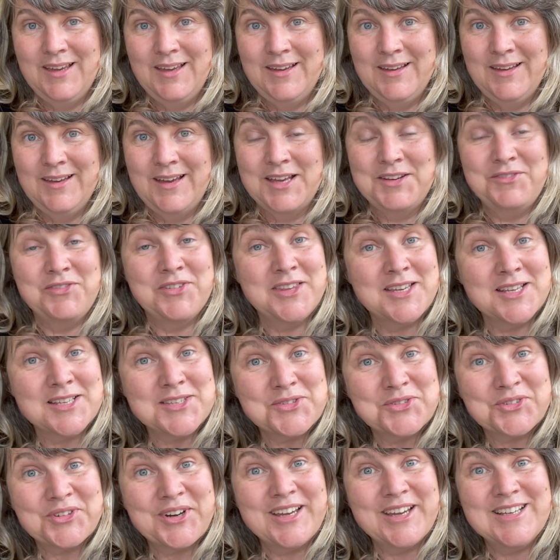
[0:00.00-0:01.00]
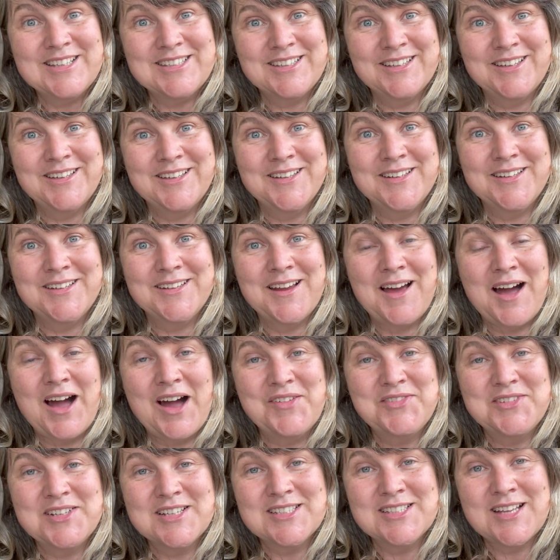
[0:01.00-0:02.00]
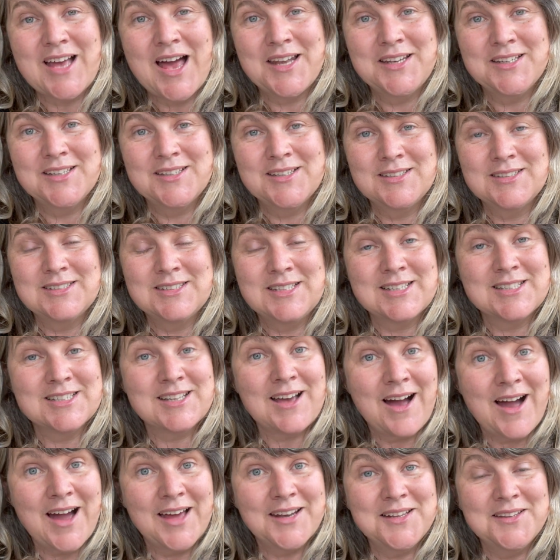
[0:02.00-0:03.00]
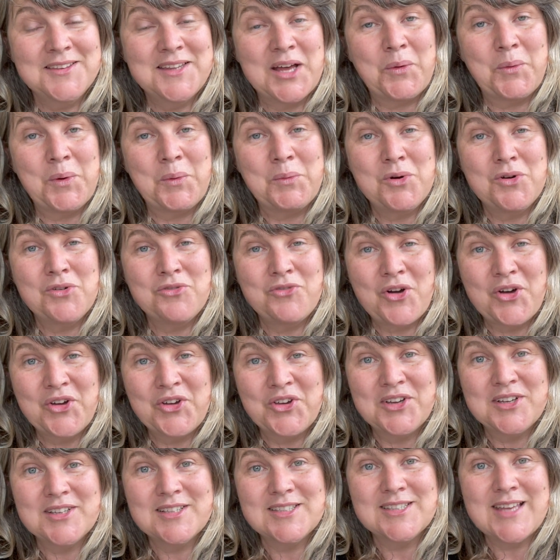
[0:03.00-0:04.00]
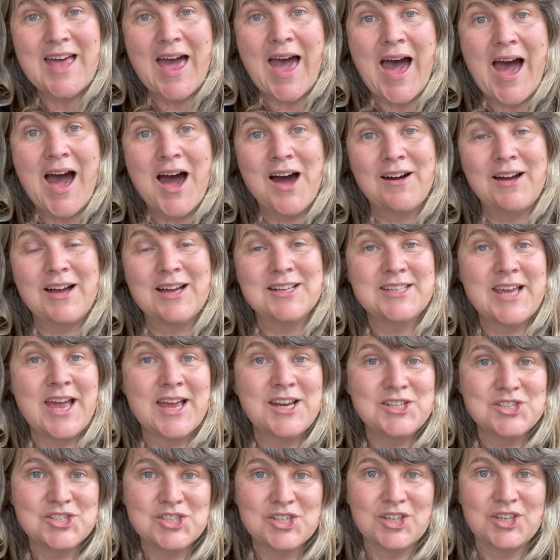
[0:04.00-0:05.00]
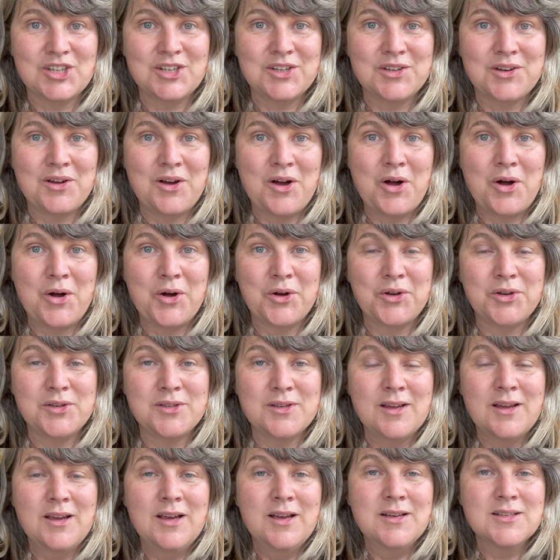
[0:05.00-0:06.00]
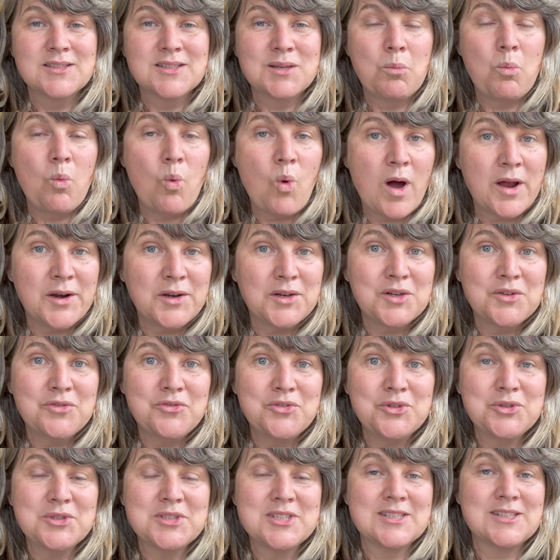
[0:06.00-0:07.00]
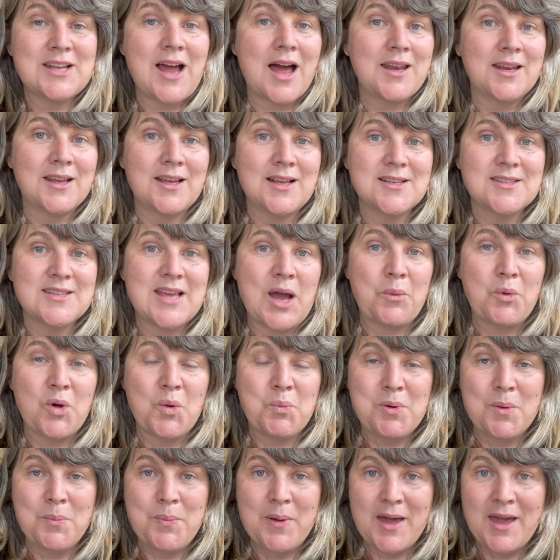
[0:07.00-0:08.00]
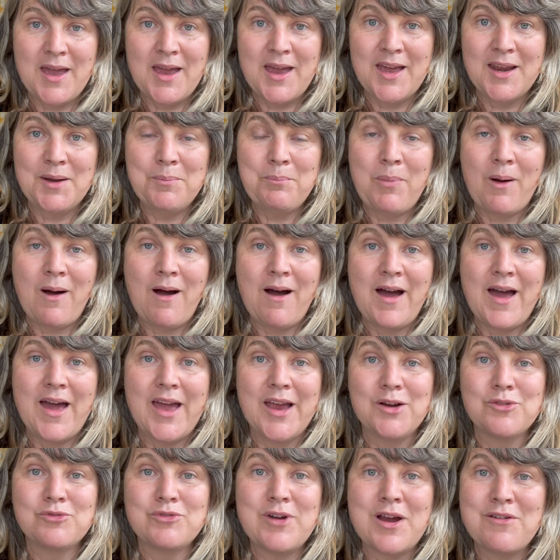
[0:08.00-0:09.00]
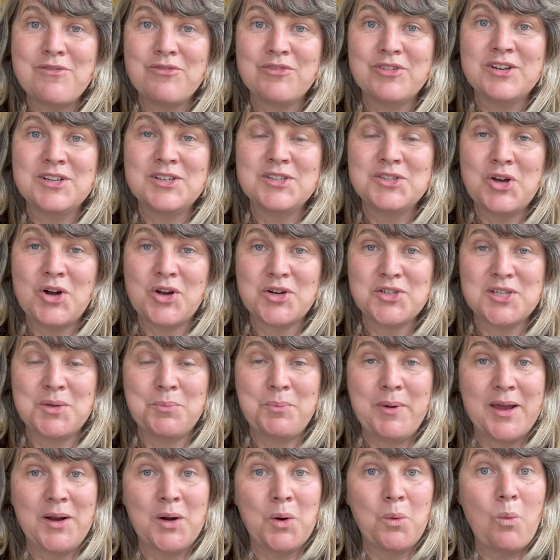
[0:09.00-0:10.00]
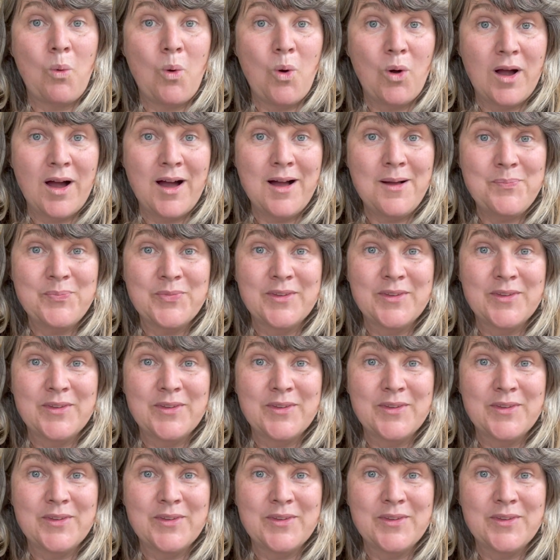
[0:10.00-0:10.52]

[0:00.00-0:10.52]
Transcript: And for this reason, I've decided that we will focus our attention on some wonderful studies that were prepared by Rev Dr Peter Walker,